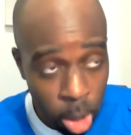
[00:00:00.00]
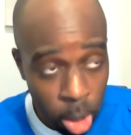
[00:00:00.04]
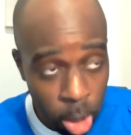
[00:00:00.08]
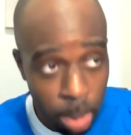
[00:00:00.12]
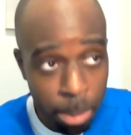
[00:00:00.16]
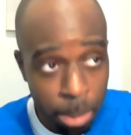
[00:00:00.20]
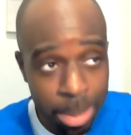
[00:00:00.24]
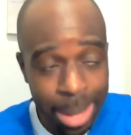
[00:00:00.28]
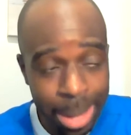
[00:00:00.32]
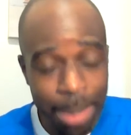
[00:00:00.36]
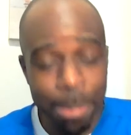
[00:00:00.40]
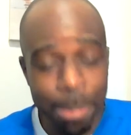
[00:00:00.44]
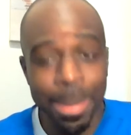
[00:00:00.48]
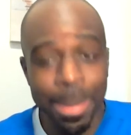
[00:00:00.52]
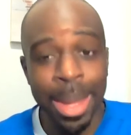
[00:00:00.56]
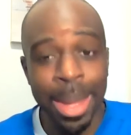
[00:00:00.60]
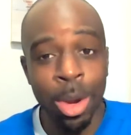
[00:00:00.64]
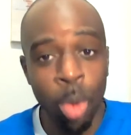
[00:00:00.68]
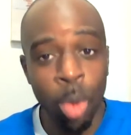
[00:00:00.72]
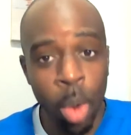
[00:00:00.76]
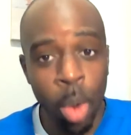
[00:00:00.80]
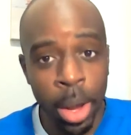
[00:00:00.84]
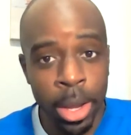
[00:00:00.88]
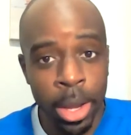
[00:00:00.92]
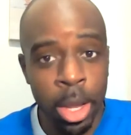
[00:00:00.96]
call it Black men
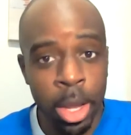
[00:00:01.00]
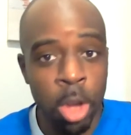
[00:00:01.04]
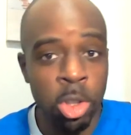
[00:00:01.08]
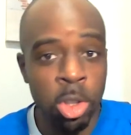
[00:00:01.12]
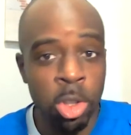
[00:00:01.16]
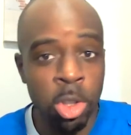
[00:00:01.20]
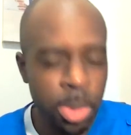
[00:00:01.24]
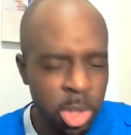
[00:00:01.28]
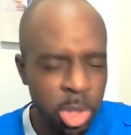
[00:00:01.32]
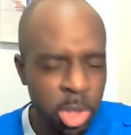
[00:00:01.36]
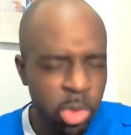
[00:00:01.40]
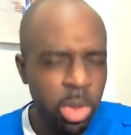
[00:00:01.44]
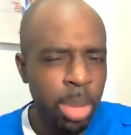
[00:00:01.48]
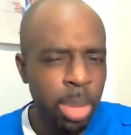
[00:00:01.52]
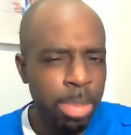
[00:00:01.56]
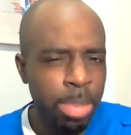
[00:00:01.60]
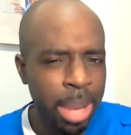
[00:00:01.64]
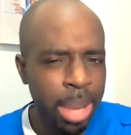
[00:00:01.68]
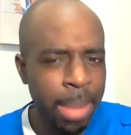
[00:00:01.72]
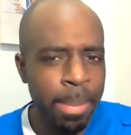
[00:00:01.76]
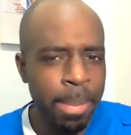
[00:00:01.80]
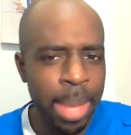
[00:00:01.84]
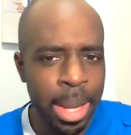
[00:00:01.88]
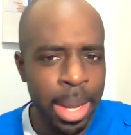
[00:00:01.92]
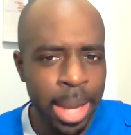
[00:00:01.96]
and white coats, but it's really
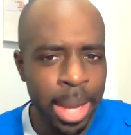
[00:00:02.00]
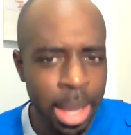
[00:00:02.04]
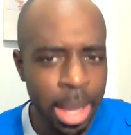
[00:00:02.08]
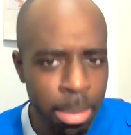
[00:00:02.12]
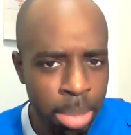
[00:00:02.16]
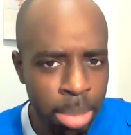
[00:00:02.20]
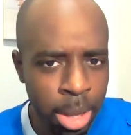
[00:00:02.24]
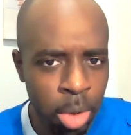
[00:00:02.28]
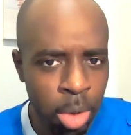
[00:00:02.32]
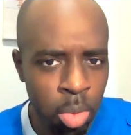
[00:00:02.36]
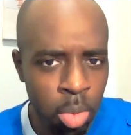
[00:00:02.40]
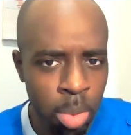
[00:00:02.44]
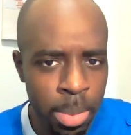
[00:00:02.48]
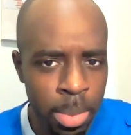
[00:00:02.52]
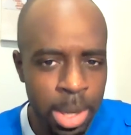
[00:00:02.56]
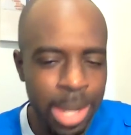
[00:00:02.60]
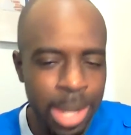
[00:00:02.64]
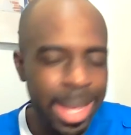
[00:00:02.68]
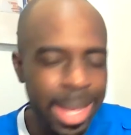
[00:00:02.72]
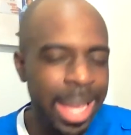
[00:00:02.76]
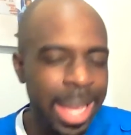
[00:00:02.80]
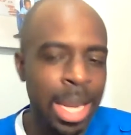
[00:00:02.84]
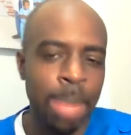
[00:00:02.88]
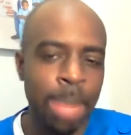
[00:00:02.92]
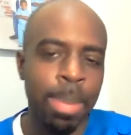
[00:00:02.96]
Black men and Black
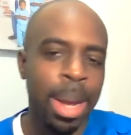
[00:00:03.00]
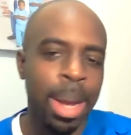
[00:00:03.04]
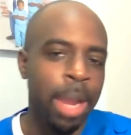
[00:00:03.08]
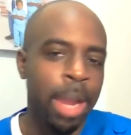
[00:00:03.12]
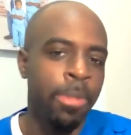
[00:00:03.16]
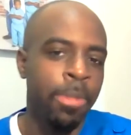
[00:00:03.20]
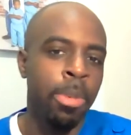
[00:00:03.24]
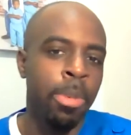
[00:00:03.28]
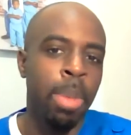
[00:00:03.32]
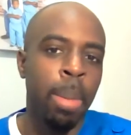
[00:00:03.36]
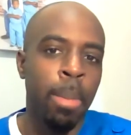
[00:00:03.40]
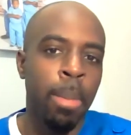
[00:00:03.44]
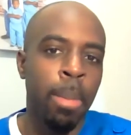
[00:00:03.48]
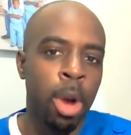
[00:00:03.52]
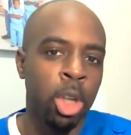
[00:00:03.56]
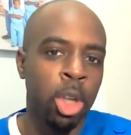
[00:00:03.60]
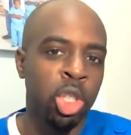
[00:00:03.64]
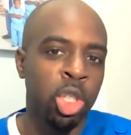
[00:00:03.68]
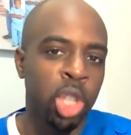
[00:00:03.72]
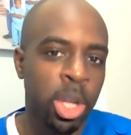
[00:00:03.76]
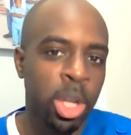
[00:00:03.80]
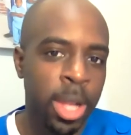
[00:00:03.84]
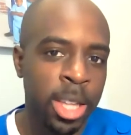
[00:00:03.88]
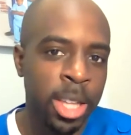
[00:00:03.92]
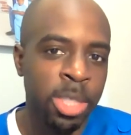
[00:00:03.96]
women, anybody from a
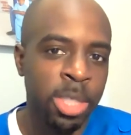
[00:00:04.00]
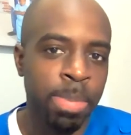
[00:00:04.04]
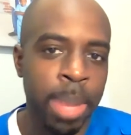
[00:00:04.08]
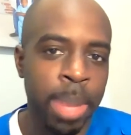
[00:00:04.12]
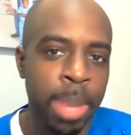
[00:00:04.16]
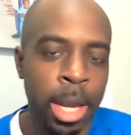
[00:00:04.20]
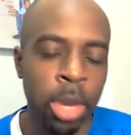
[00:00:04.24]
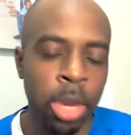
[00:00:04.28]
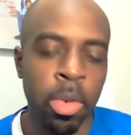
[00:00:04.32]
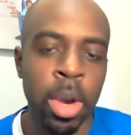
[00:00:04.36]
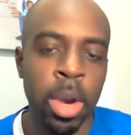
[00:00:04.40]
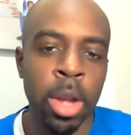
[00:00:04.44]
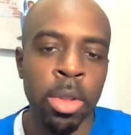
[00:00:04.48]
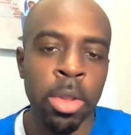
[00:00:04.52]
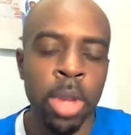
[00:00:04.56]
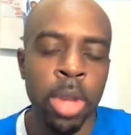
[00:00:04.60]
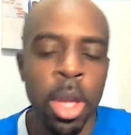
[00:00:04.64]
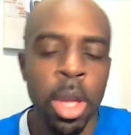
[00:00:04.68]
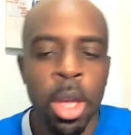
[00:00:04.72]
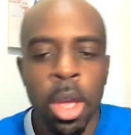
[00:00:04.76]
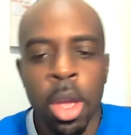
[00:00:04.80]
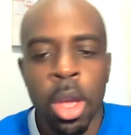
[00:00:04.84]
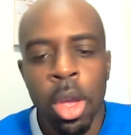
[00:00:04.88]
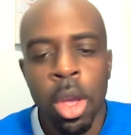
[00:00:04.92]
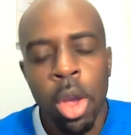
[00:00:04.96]
marginalized background,
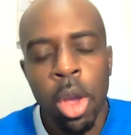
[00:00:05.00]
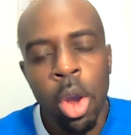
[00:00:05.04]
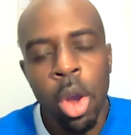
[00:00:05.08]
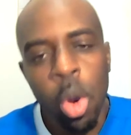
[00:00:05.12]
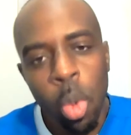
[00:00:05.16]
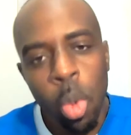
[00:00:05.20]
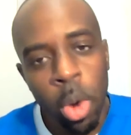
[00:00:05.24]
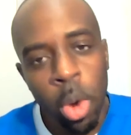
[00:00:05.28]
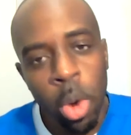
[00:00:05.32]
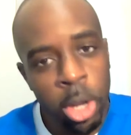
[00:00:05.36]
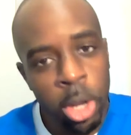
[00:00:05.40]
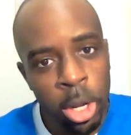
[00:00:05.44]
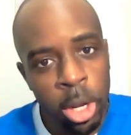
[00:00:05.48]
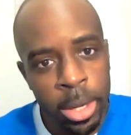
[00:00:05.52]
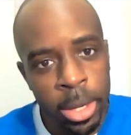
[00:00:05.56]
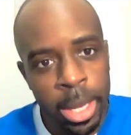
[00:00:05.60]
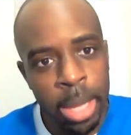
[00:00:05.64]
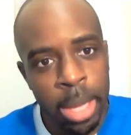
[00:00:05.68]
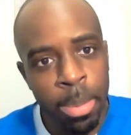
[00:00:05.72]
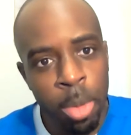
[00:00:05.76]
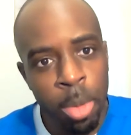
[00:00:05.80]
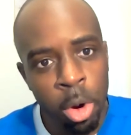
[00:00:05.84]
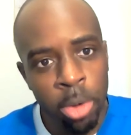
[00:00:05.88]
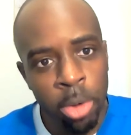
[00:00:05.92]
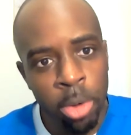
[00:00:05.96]
working on
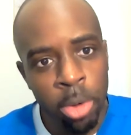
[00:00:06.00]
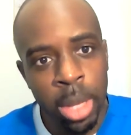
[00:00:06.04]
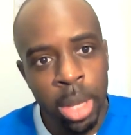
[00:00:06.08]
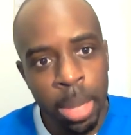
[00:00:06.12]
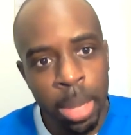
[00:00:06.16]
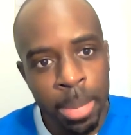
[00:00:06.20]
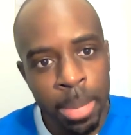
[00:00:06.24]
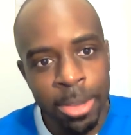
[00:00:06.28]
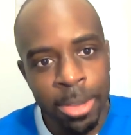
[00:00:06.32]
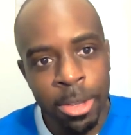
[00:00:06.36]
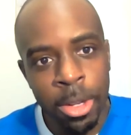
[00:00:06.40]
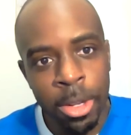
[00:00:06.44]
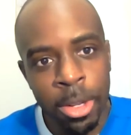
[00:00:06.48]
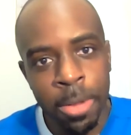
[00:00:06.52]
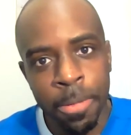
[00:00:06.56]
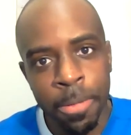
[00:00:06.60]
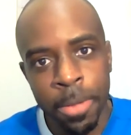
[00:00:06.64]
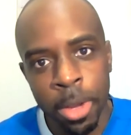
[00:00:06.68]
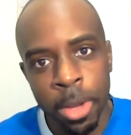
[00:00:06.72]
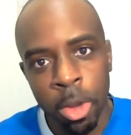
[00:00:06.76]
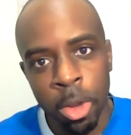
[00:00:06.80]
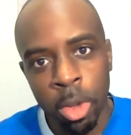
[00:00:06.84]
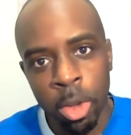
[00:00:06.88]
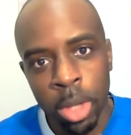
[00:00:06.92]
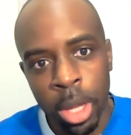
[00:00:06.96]
getting more of them into the
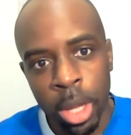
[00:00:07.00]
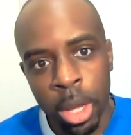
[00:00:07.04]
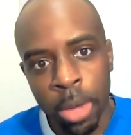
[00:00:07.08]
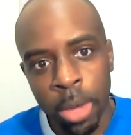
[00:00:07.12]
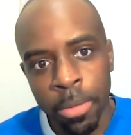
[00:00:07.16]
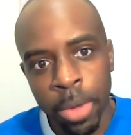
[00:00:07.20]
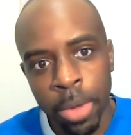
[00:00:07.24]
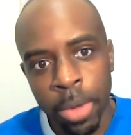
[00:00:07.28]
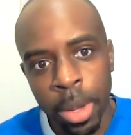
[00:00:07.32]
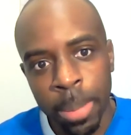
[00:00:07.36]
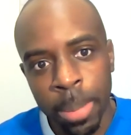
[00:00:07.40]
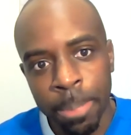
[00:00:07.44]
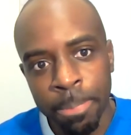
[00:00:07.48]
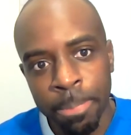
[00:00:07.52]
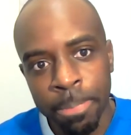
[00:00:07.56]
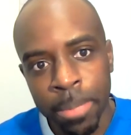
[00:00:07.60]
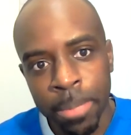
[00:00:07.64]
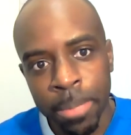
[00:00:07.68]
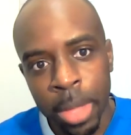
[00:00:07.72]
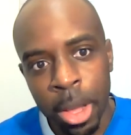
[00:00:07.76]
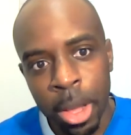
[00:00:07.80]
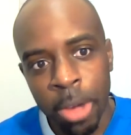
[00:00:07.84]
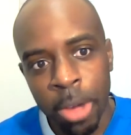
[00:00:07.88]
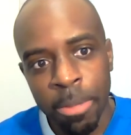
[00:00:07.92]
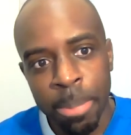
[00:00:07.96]
field
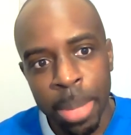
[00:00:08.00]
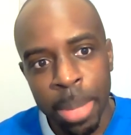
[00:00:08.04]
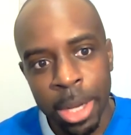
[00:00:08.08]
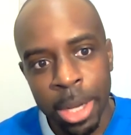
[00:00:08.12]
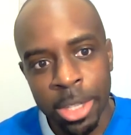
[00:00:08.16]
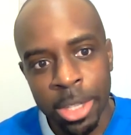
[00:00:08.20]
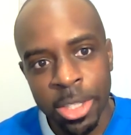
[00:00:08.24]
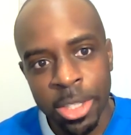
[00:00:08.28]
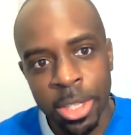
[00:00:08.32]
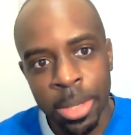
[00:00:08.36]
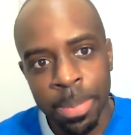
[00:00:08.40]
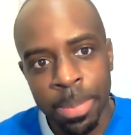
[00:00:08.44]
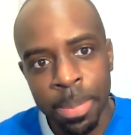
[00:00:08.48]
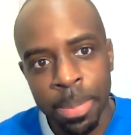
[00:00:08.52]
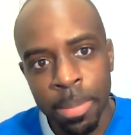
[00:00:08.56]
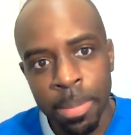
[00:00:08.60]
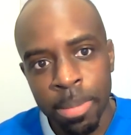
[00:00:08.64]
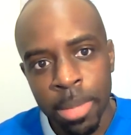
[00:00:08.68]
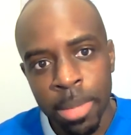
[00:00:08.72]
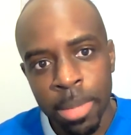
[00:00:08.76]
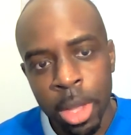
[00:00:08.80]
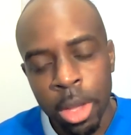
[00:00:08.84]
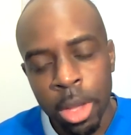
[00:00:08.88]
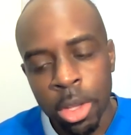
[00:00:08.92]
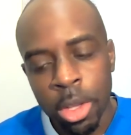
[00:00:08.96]
of medicine.
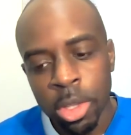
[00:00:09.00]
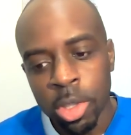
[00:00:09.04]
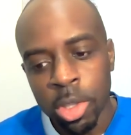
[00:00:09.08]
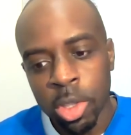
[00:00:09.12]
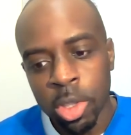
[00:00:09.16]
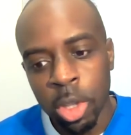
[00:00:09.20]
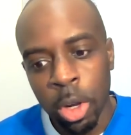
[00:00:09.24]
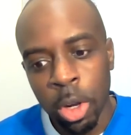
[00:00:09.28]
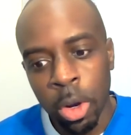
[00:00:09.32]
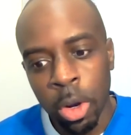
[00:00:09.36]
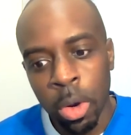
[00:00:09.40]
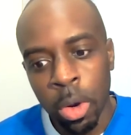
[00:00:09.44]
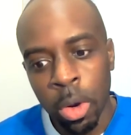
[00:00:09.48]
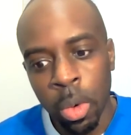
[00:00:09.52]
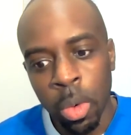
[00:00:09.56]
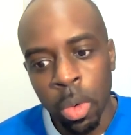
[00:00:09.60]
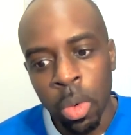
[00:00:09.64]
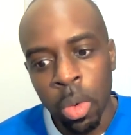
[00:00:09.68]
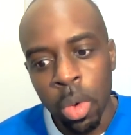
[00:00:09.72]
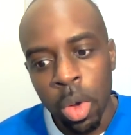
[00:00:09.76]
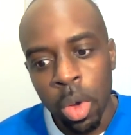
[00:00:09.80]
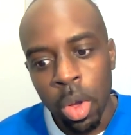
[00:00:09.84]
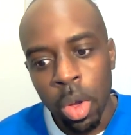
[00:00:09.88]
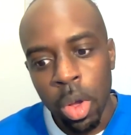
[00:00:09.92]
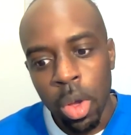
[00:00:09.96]

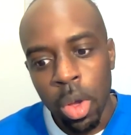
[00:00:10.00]
So,